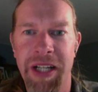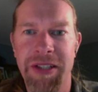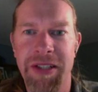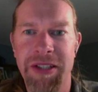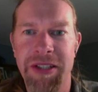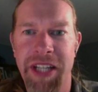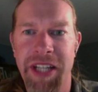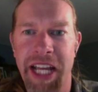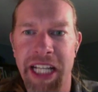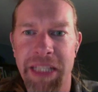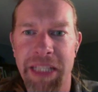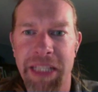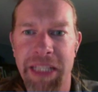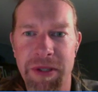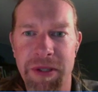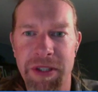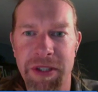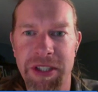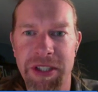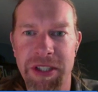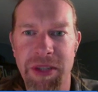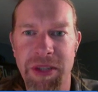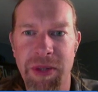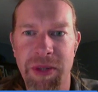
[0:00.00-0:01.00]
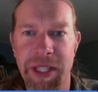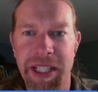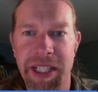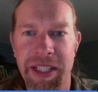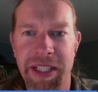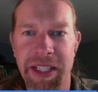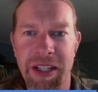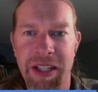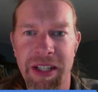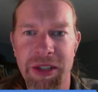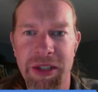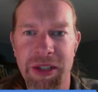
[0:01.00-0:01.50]
experts so we can
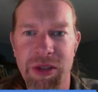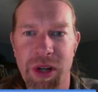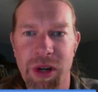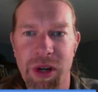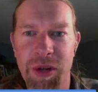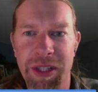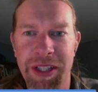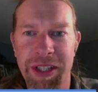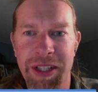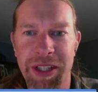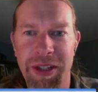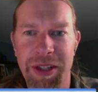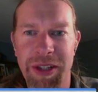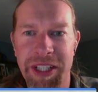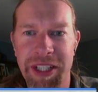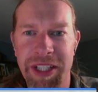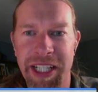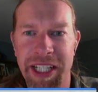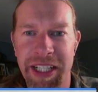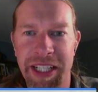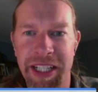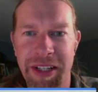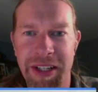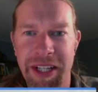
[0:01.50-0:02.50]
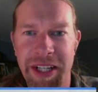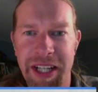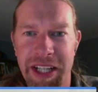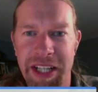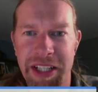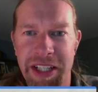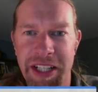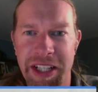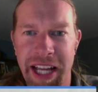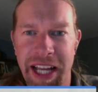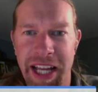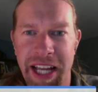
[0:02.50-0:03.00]
all grow and learn together.
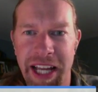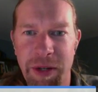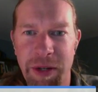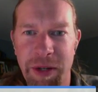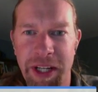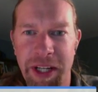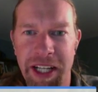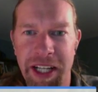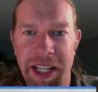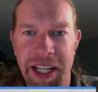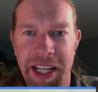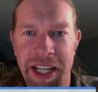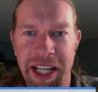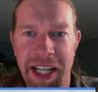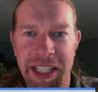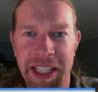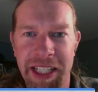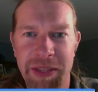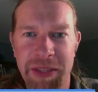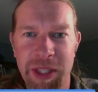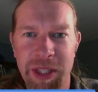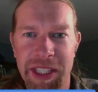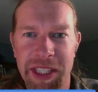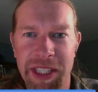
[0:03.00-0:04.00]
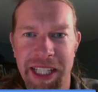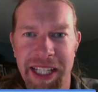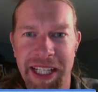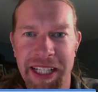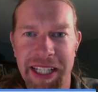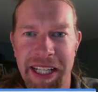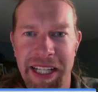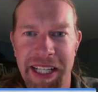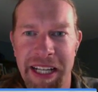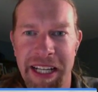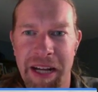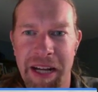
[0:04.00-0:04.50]
Tonight we're going to connect with a
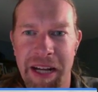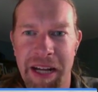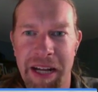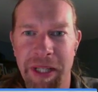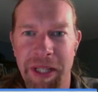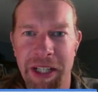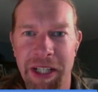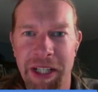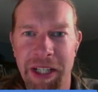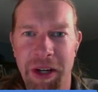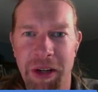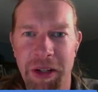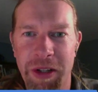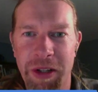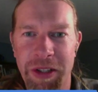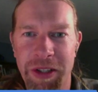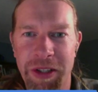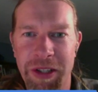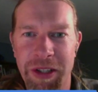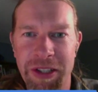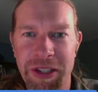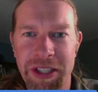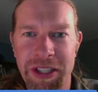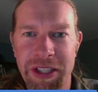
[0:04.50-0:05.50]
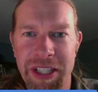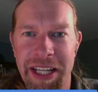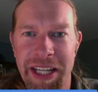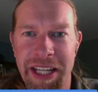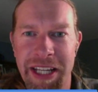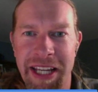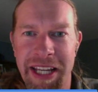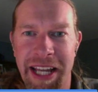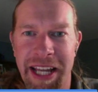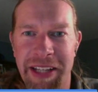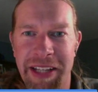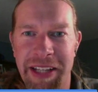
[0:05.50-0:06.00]
couple of gardeners,
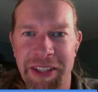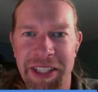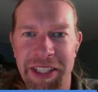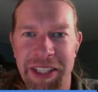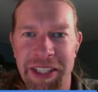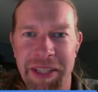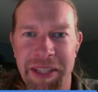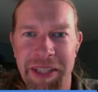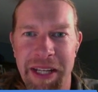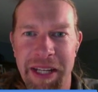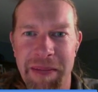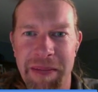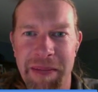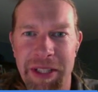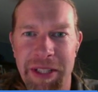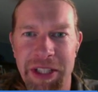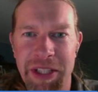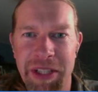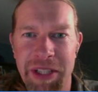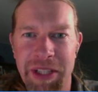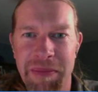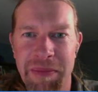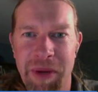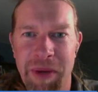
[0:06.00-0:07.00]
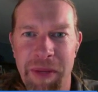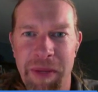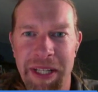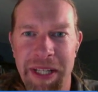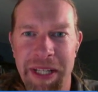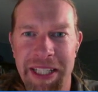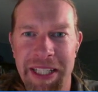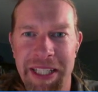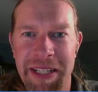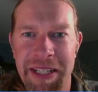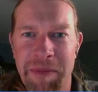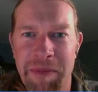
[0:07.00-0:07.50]
and you'll get to meet them in just a
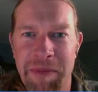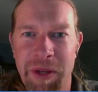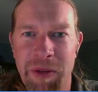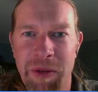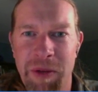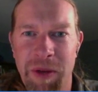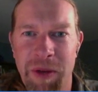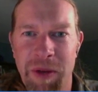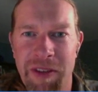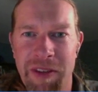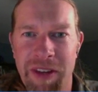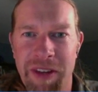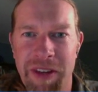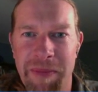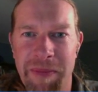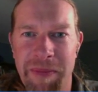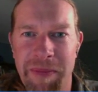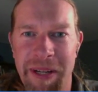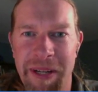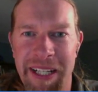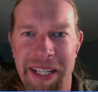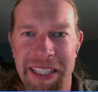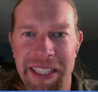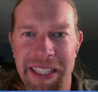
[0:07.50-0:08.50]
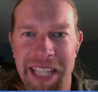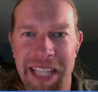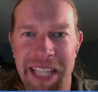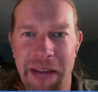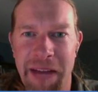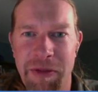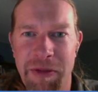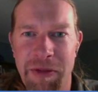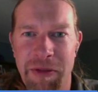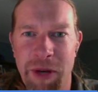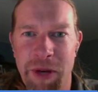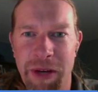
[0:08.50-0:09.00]
moment. One of them is
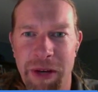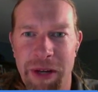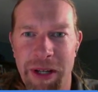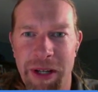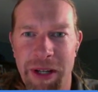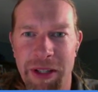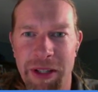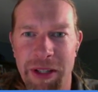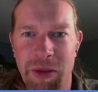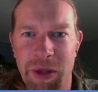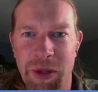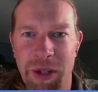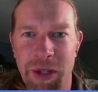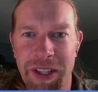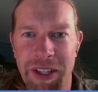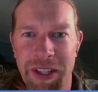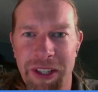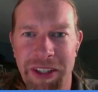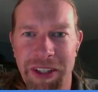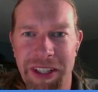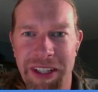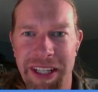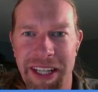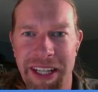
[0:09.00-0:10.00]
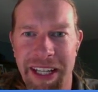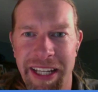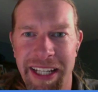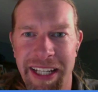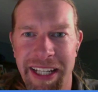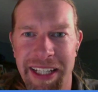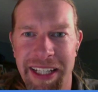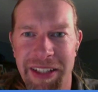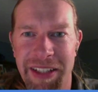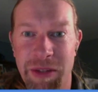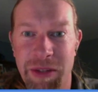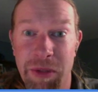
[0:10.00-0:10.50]
halfway around the world,
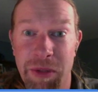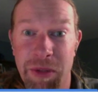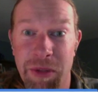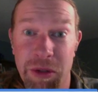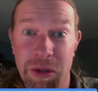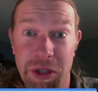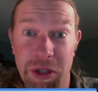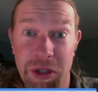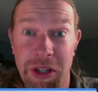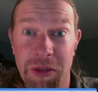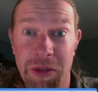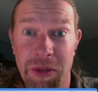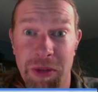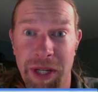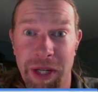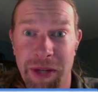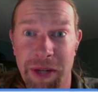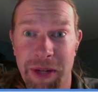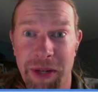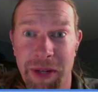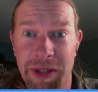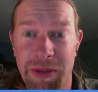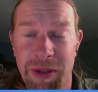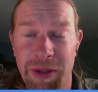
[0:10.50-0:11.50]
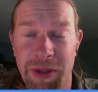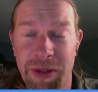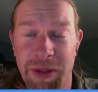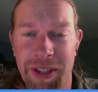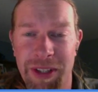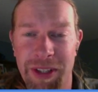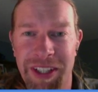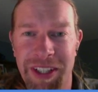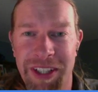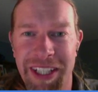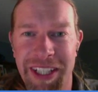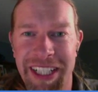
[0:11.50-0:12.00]
or most all the way around the world,
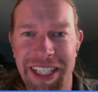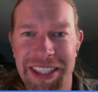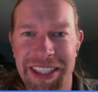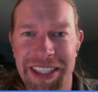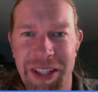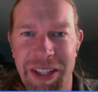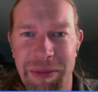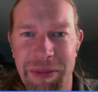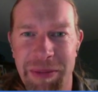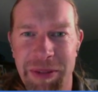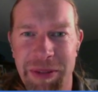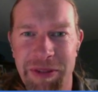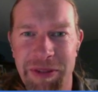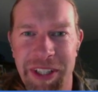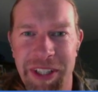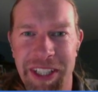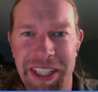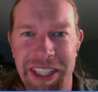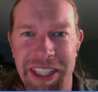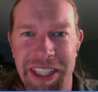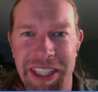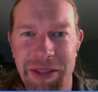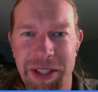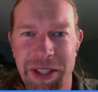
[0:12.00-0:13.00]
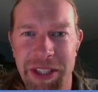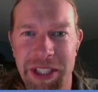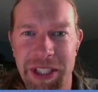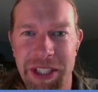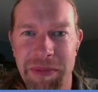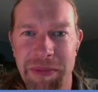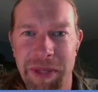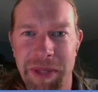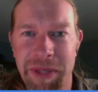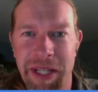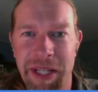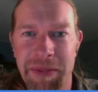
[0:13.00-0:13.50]
so it'll be fun to see what she's
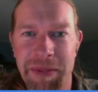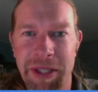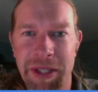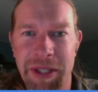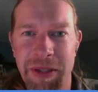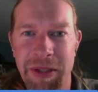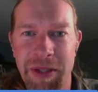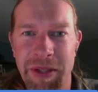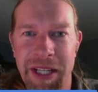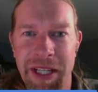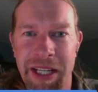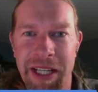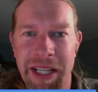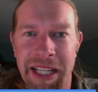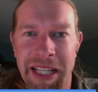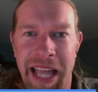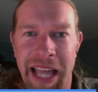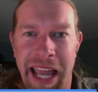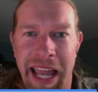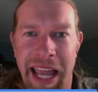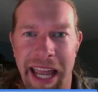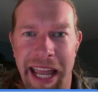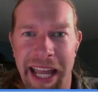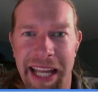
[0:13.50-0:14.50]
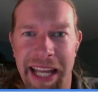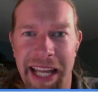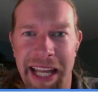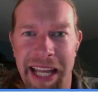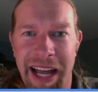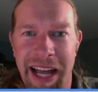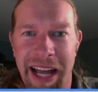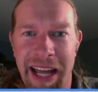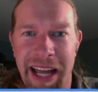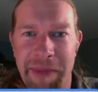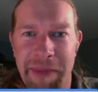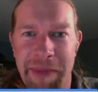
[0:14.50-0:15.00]
been up to. And I
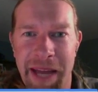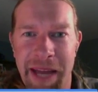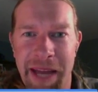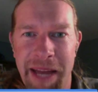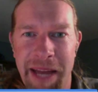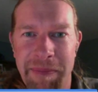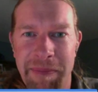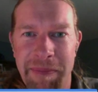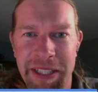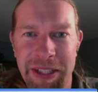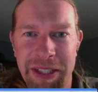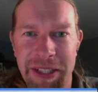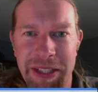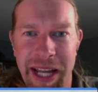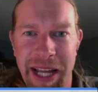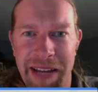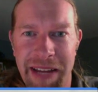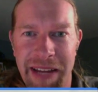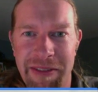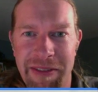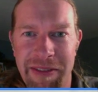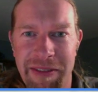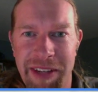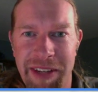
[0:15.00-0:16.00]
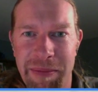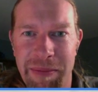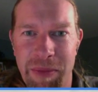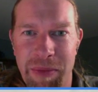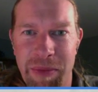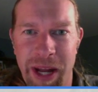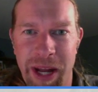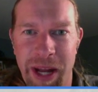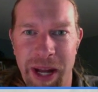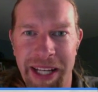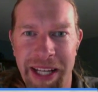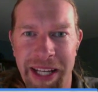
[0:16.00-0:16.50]
am happy to have
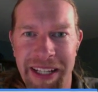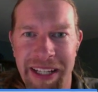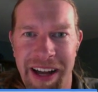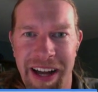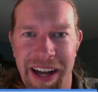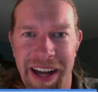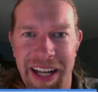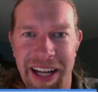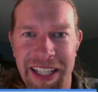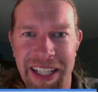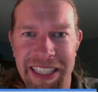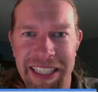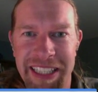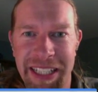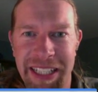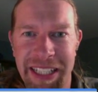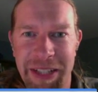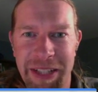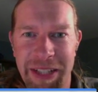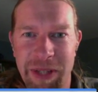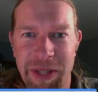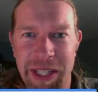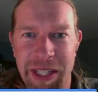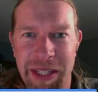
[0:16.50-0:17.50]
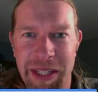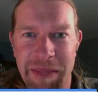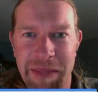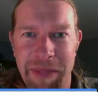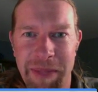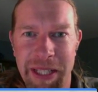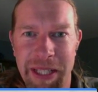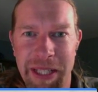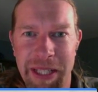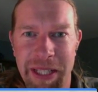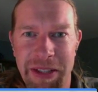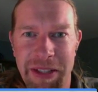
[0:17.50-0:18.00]
Bren Hawes here with me
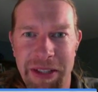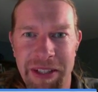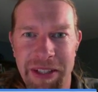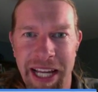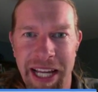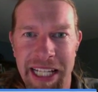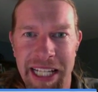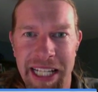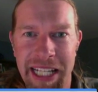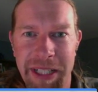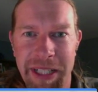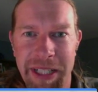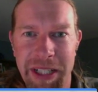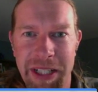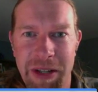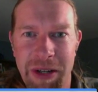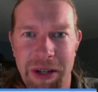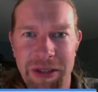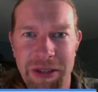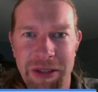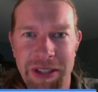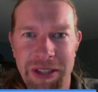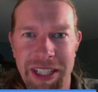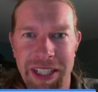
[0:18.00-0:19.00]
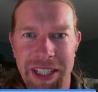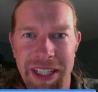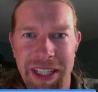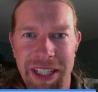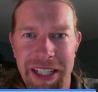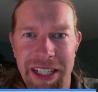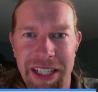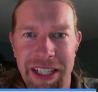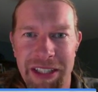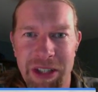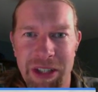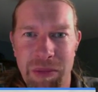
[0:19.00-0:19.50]
tonight as my co-host.
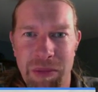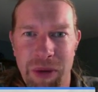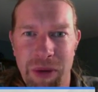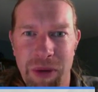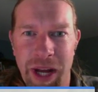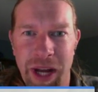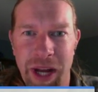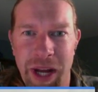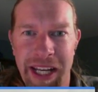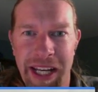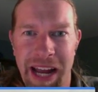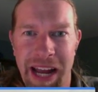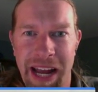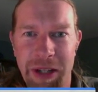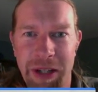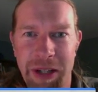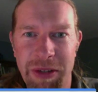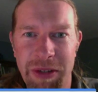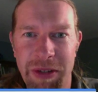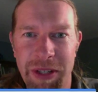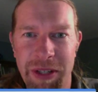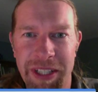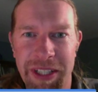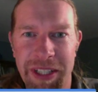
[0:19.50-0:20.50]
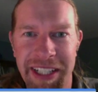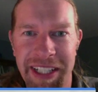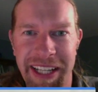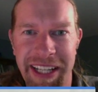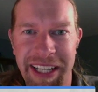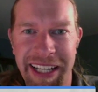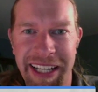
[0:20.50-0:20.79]
So Bren, how are you doing tonight?